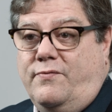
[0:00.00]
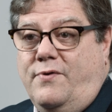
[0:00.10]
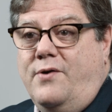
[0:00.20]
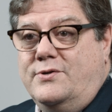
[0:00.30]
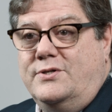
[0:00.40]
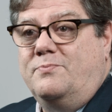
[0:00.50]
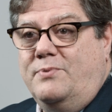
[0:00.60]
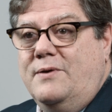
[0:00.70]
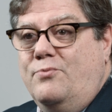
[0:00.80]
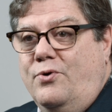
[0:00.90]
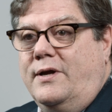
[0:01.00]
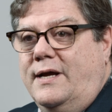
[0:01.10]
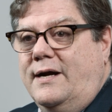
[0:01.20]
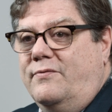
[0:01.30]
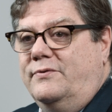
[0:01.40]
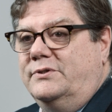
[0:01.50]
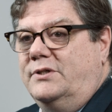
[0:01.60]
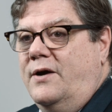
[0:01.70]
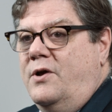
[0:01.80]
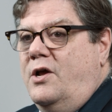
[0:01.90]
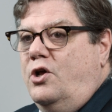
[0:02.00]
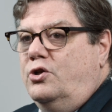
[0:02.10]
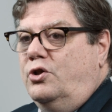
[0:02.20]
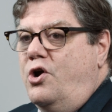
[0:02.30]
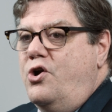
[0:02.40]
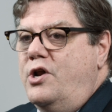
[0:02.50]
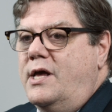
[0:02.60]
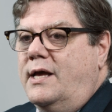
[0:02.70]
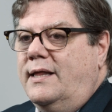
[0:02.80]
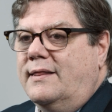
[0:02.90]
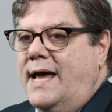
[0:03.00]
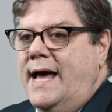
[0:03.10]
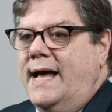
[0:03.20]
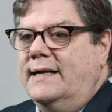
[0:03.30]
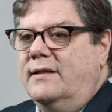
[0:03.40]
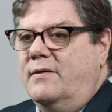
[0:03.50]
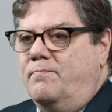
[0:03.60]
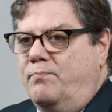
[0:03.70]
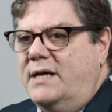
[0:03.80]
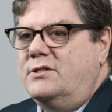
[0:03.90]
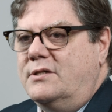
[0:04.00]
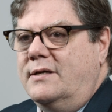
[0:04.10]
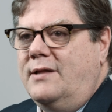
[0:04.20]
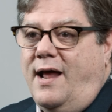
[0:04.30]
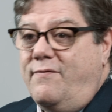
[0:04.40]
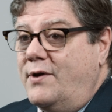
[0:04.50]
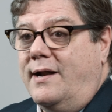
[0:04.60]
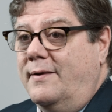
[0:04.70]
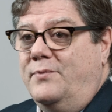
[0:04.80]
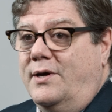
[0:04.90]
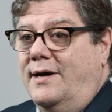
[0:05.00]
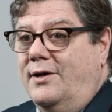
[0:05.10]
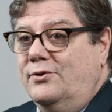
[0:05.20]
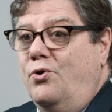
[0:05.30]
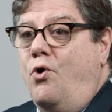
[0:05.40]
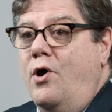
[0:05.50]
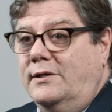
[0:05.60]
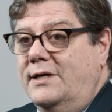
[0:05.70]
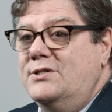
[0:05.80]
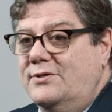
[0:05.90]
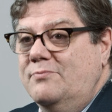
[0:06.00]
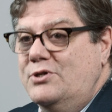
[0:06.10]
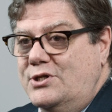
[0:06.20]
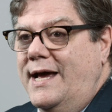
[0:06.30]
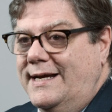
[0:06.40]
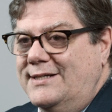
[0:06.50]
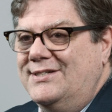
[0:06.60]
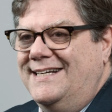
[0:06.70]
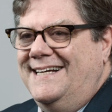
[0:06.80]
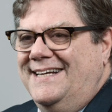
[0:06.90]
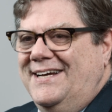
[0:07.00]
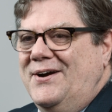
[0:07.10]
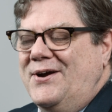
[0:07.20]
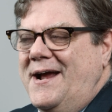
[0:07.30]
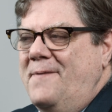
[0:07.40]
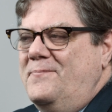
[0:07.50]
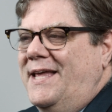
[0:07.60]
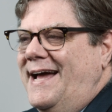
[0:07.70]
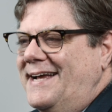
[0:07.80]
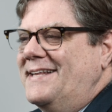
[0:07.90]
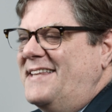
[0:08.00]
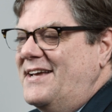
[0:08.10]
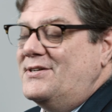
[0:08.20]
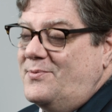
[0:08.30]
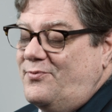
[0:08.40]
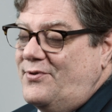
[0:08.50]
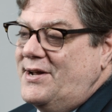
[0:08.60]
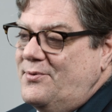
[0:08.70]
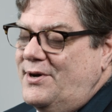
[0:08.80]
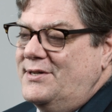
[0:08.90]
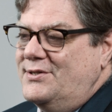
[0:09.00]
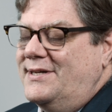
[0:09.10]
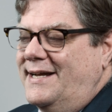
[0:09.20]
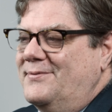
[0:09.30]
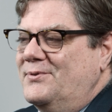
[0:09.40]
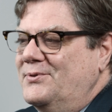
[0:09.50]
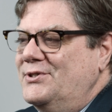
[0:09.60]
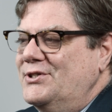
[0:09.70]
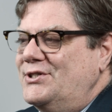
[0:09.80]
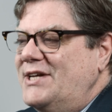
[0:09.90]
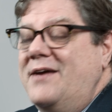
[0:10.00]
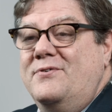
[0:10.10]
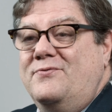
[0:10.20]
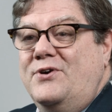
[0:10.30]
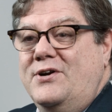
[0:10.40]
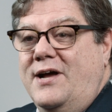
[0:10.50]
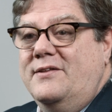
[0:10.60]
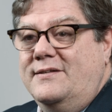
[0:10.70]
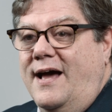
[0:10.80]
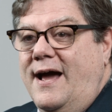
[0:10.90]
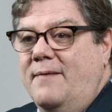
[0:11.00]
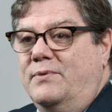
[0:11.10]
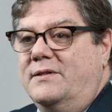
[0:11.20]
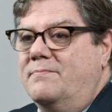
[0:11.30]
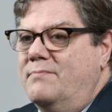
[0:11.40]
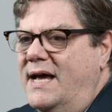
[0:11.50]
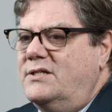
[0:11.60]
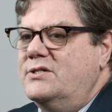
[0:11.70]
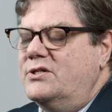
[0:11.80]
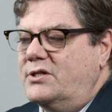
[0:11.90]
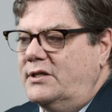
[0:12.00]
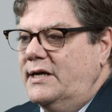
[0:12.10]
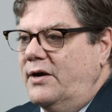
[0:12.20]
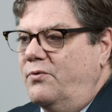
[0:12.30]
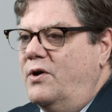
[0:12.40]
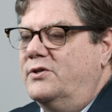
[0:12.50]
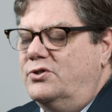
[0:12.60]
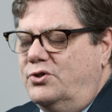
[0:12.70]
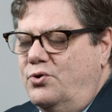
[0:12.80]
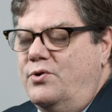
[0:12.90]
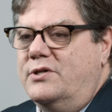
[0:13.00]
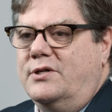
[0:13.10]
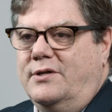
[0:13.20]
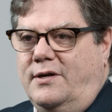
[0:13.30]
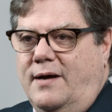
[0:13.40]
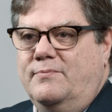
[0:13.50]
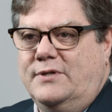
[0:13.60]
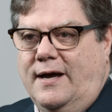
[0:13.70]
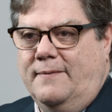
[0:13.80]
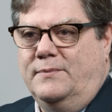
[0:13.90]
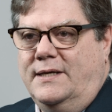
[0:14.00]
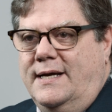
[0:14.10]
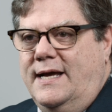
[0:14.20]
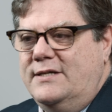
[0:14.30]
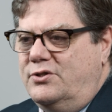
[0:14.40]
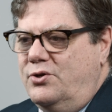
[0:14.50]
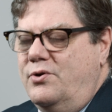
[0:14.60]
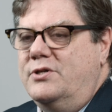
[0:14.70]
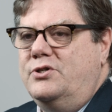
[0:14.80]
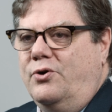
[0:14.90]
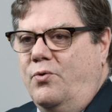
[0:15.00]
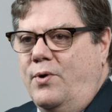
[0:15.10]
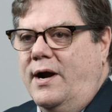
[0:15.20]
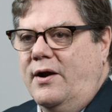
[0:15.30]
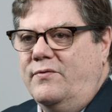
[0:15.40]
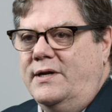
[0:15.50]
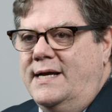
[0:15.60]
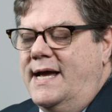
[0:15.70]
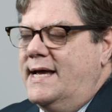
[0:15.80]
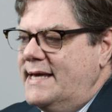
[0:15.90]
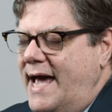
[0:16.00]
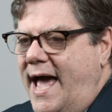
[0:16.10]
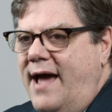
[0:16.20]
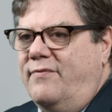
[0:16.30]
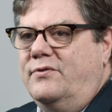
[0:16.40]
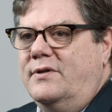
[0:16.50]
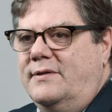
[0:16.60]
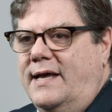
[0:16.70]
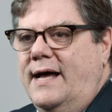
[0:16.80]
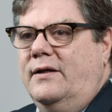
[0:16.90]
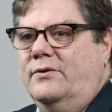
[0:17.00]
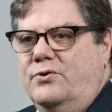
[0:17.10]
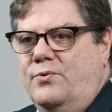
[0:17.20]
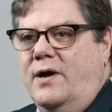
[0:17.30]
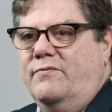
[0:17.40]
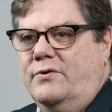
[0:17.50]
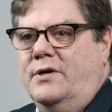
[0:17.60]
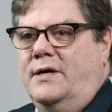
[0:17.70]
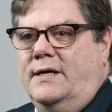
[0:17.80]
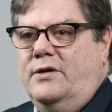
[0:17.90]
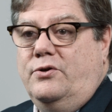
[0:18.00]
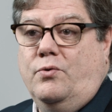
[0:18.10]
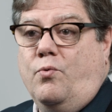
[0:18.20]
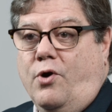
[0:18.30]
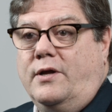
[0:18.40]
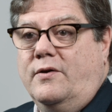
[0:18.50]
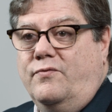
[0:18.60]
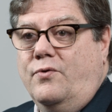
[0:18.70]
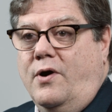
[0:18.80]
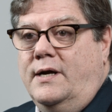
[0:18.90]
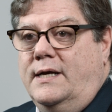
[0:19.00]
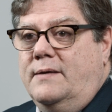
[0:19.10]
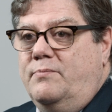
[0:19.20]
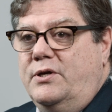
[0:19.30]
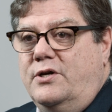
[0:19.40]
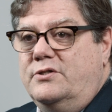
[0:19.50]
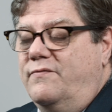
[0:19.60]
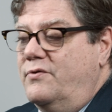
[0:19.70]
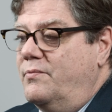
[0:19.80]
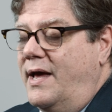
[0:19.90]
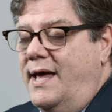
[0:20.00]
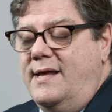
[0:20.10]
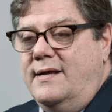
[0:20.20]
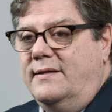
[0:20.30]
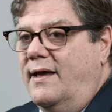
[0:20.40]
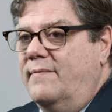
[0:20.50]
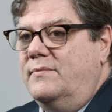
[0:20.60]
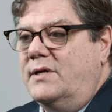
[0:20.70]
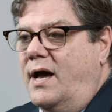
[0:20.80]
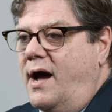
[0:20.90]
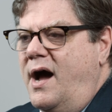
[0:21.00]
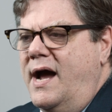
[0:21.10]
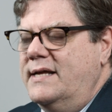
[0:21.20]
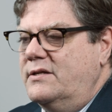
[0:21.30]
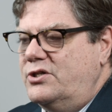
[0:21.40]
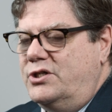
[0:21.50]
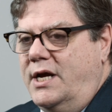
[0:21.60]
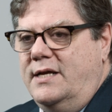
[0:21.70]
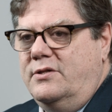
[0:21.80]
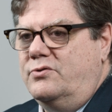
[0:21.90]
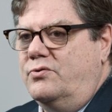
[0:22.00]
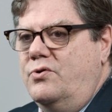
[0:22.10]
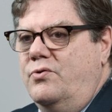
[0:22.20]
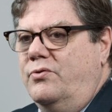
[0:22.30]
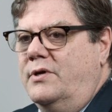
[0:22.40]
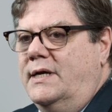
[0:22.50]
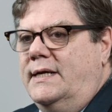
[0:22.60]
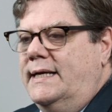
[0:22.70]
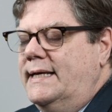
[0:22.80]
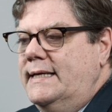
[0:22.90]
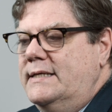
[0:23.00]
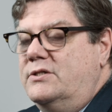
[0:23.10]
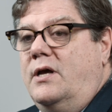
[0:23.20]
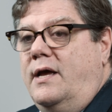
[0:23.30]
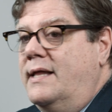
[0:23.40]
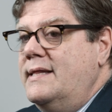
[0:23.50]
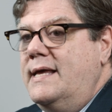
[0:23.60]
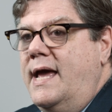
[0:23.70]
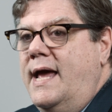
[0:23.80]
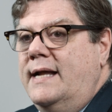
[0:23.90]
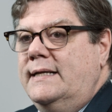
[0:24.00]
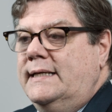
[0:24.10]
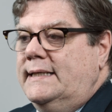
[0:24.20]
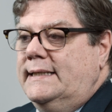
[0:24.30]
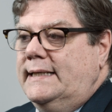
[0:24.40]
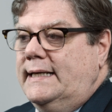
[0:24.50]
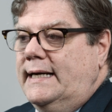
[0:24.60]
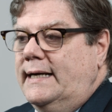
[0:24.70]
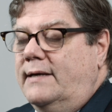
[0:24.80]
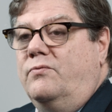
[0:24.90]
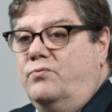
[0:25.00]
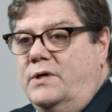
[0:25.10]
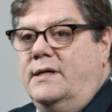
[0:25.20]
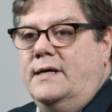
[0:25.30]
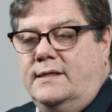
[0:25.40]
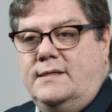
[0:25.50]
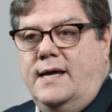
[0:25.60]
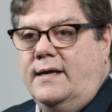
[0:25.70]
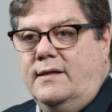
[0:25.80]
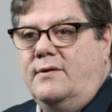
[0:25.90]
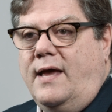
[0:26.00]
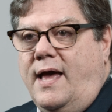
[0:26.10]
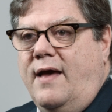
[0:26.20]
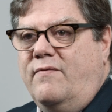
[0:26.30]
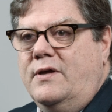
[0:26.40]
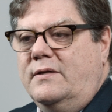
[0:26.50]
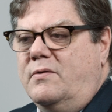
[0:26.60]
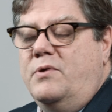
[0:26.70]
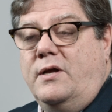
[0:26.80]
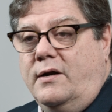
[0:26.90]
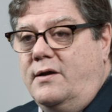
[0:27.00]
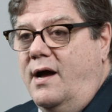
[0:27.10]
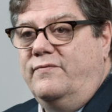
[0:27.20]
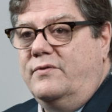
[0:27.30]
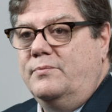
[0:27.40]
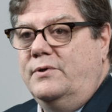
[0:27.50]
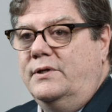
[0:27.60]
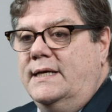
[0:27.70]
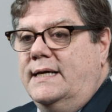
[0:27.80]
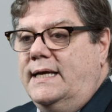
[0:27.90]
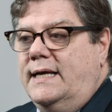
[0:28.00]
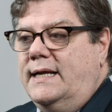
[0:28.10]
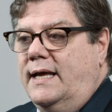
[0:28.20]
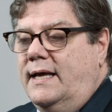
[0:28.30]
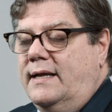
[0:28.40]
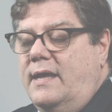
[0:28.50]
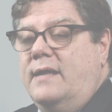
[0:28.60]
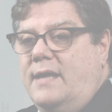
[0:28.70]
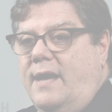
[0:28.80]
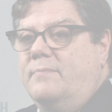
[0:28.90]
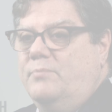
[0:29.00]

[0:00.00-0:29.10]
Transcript: forward, just be more careful. So learning that the best thing, and I've got a long list of mistakes, okay? I could tell you some funny ones that we'll just save it for another time. But the message is clear. As soon as it comes up, as soon as you're aware of it, you have to tell whoever you're working for. Because if any attempt to hide, to shade the truth, is in the end really a ticket to being uncomfortable and not